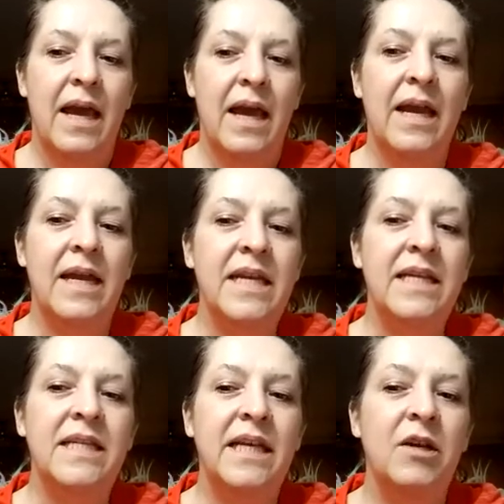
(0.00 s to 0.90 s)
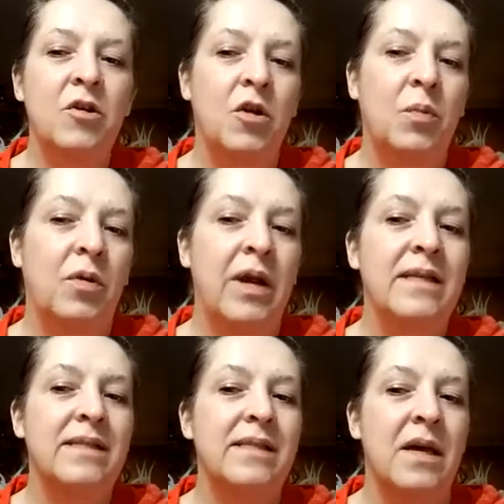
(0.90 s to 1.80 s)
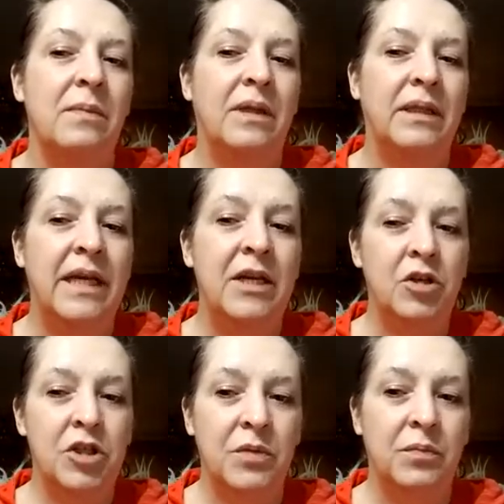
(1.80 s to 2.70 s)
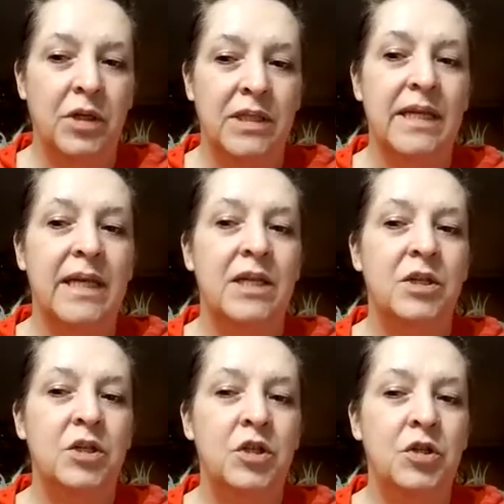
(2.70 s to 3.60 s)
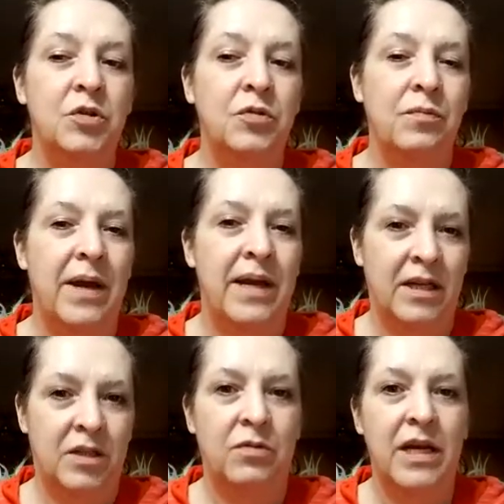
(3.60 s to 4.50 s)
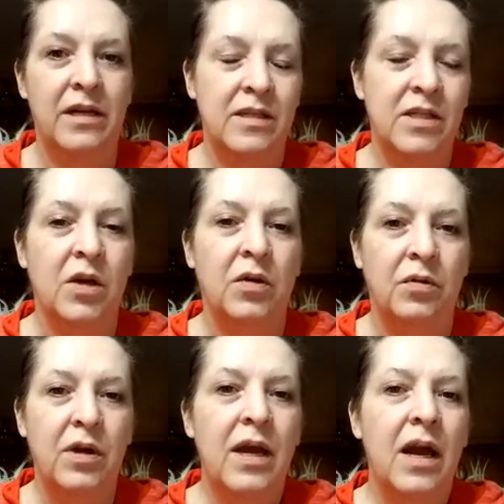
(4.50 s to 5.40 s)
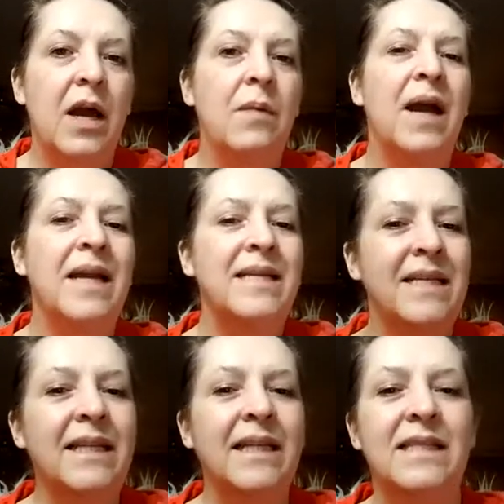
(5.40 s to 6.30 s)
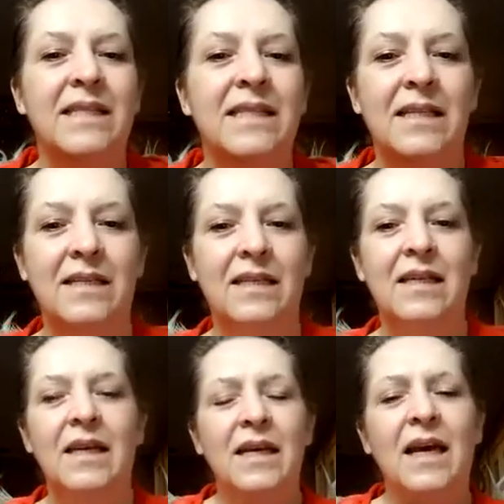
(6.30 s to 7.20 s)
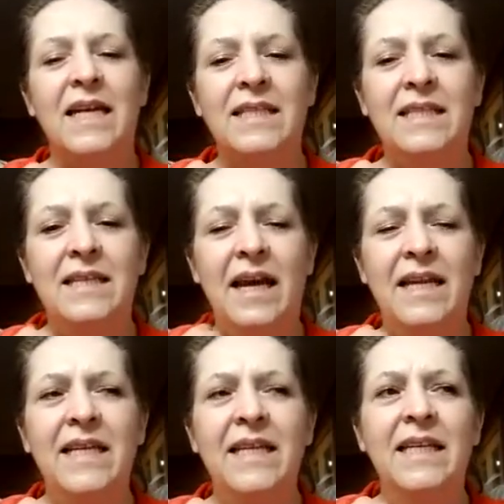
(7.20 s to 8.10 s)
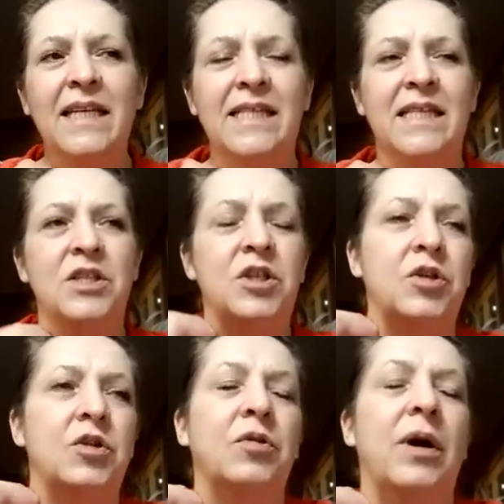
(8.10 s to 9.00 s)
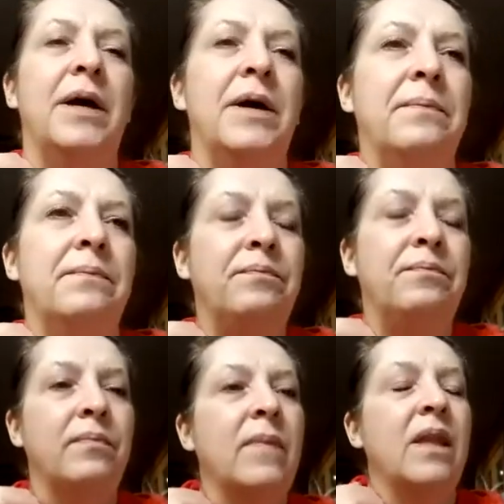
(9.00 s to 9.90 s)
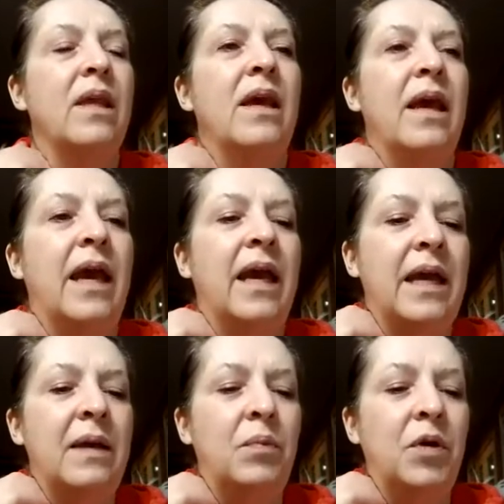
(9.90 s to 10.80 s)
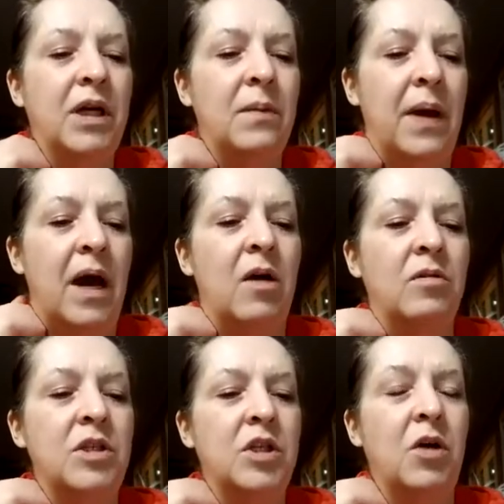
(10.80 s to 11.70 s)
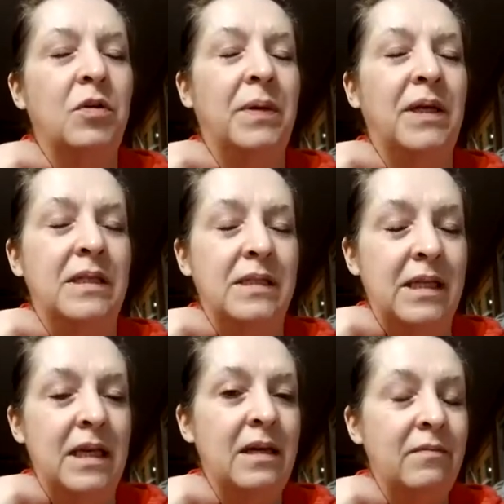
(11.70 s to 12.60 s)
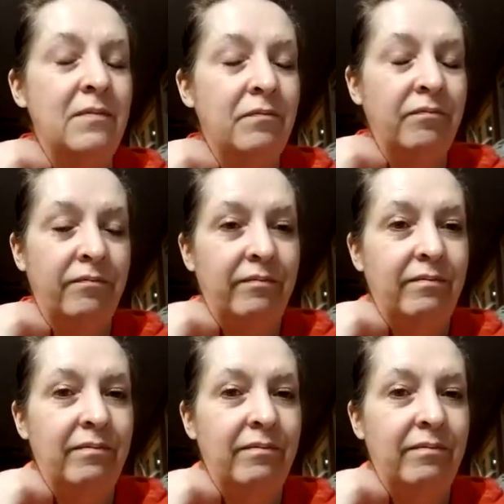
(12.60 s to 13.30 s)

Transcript: And I need to incorporate some leadership books into my next read. So um, I, think, I, did. Listen, oh, I, go ahead. I did listen to um, a book about codependency. Okay.